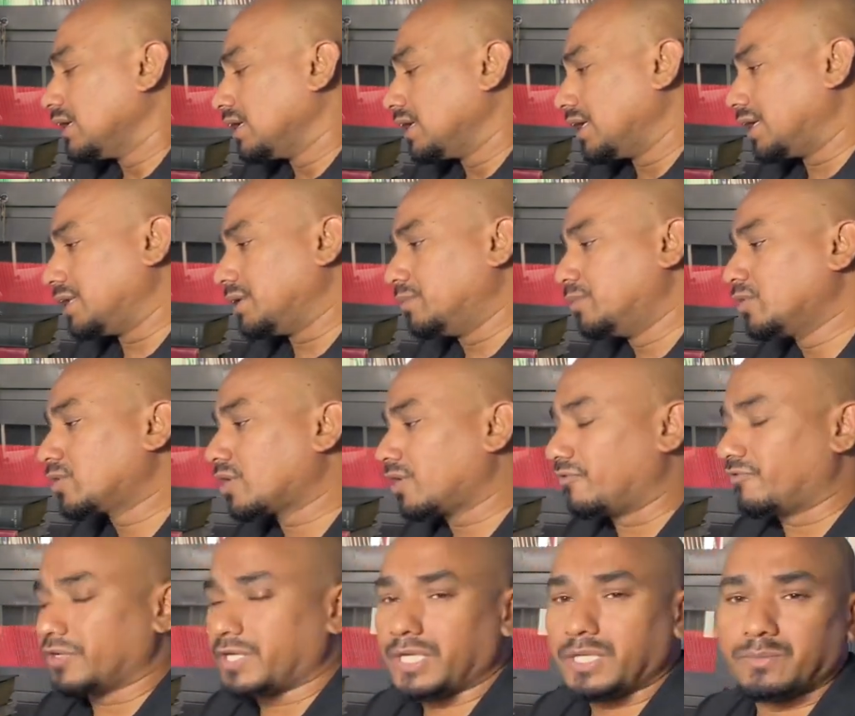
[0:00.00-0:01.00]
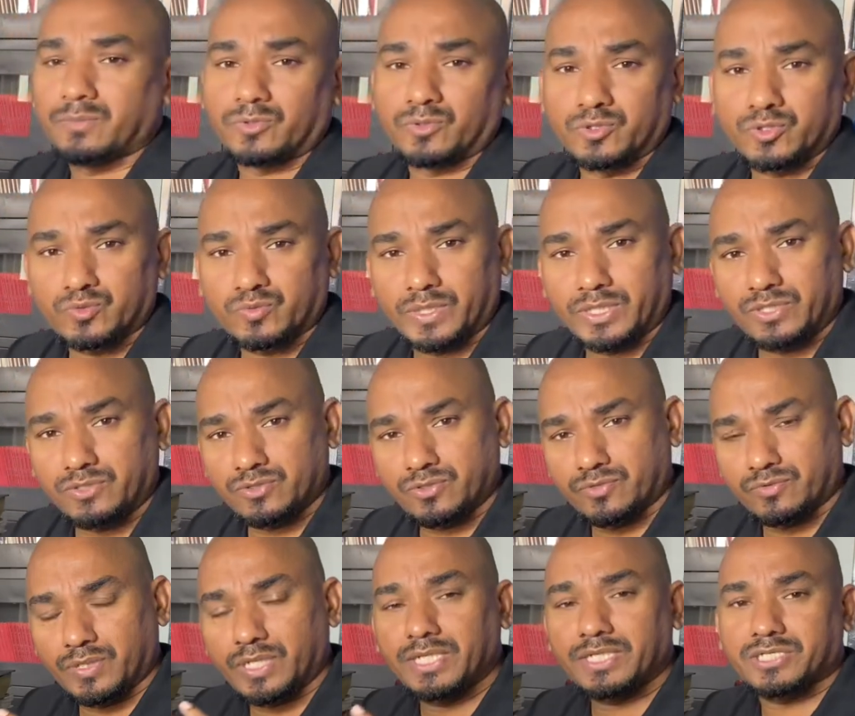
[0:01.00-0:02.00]
In the book of Hebrews, when you
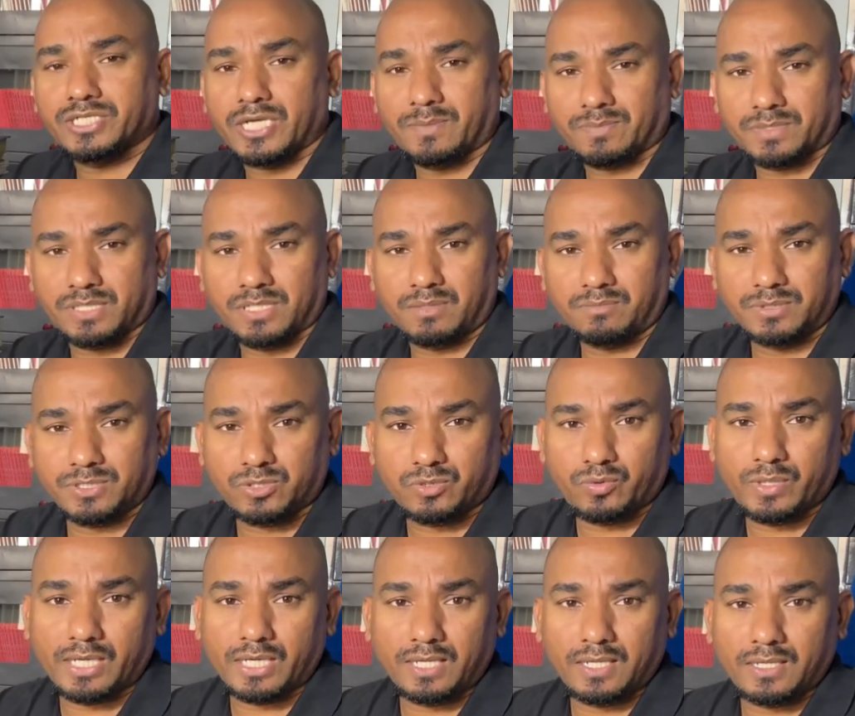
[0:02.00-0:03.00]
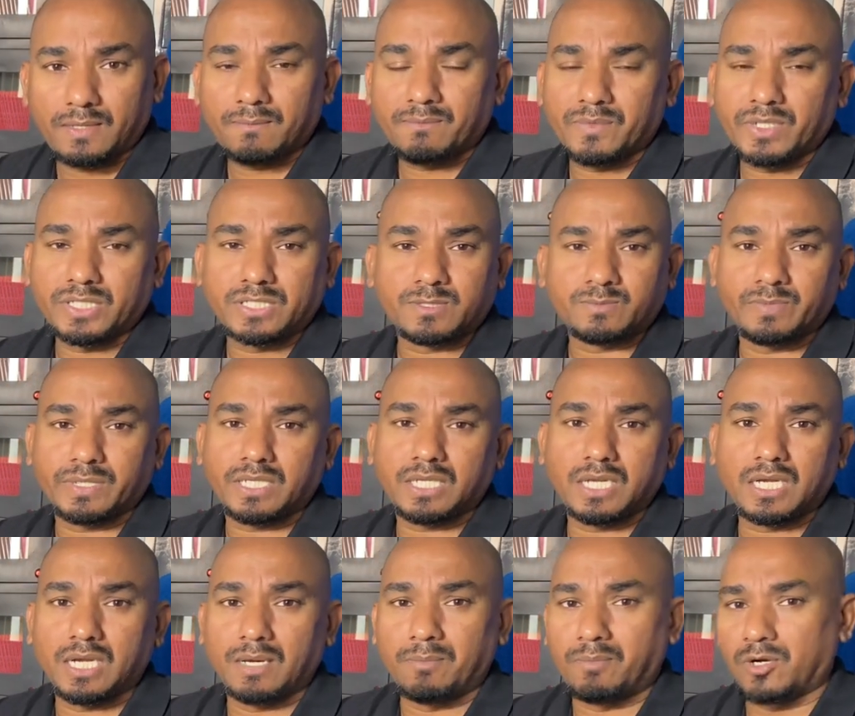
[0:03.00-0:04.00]
read chapter number 12, it's
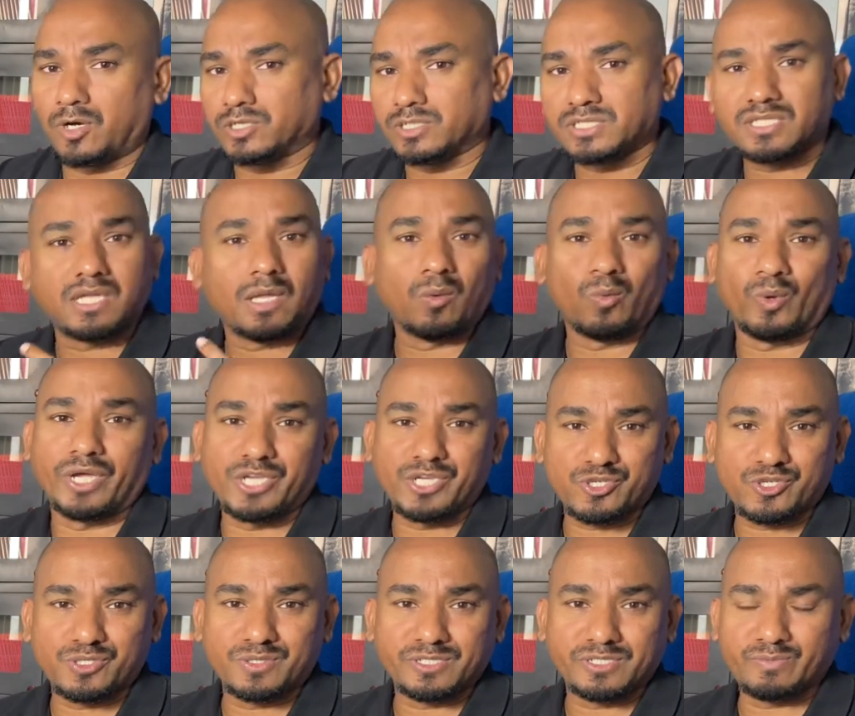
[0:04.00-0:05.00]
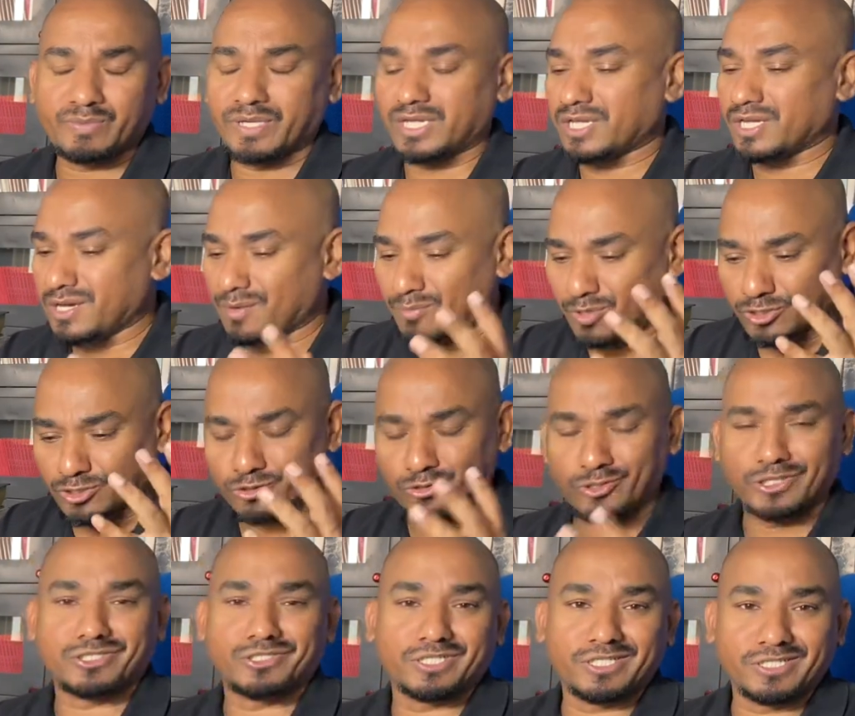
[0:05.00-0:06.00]
speaking about salvation, speaking about
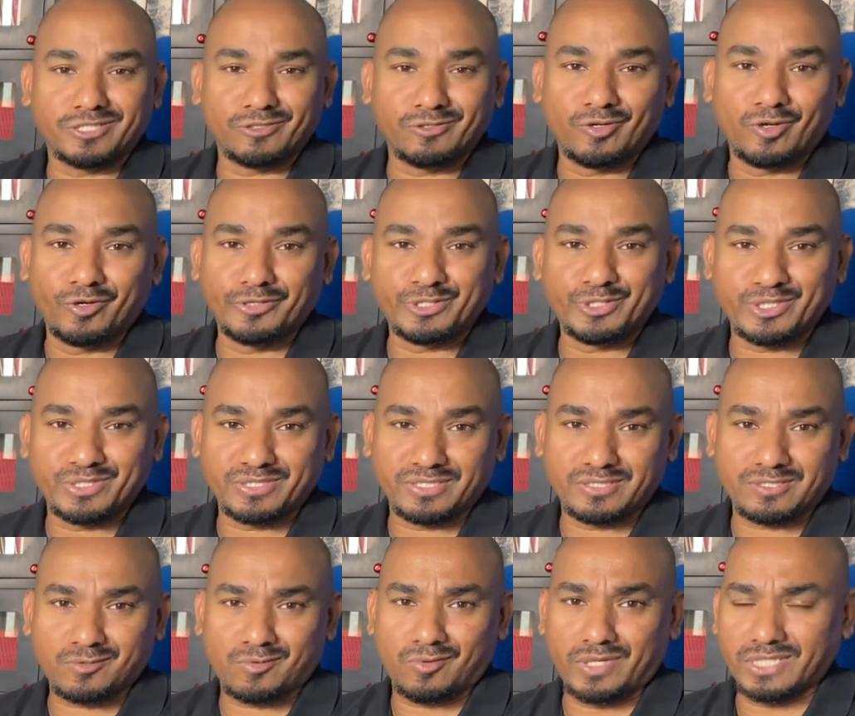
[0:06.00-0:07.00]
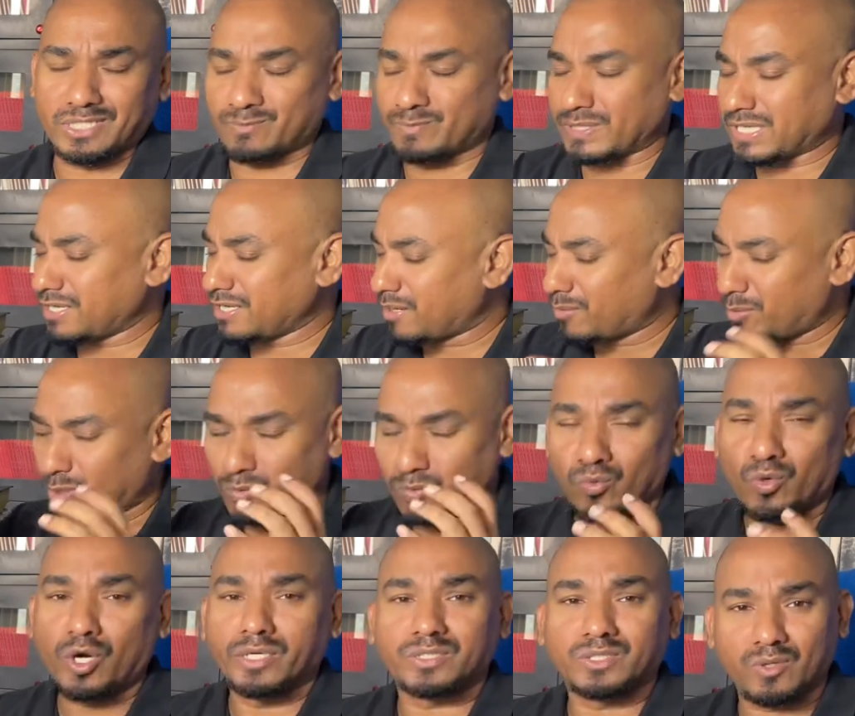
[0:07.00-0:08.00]
trusting the Lord Jesus Christ, speaking about
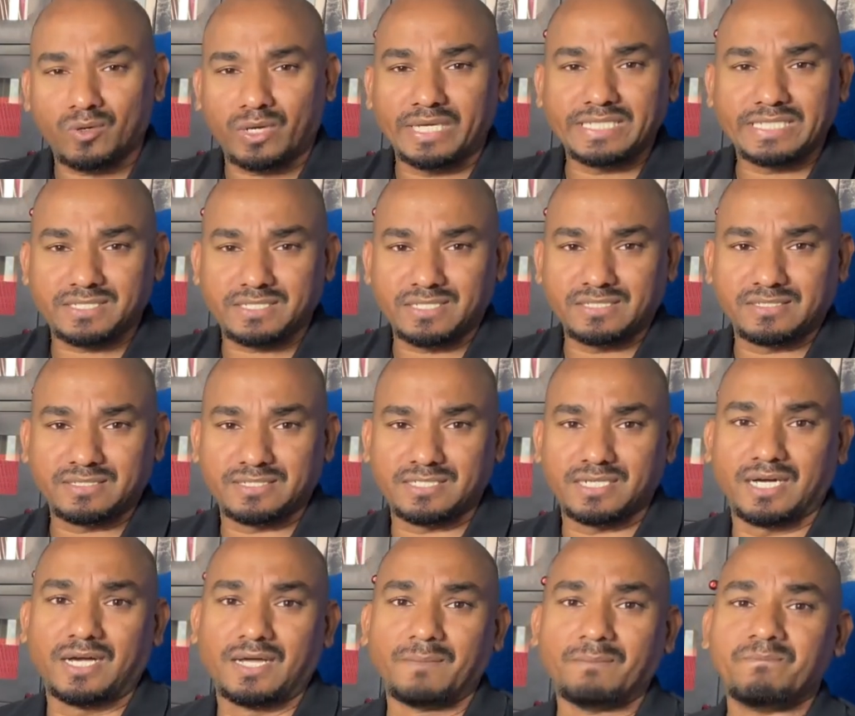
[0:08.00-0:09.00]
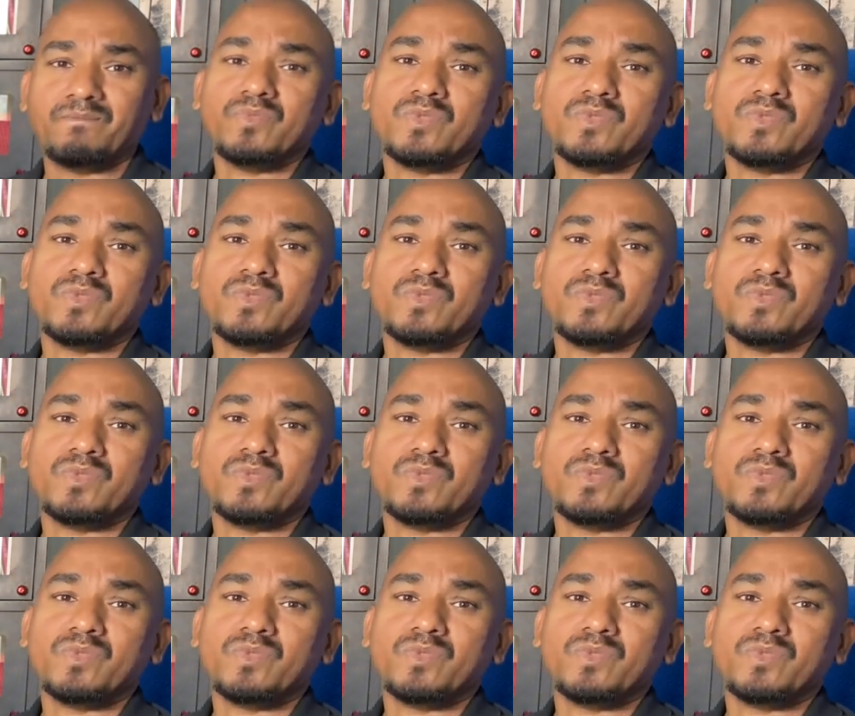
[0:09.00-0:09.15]
what Christ has done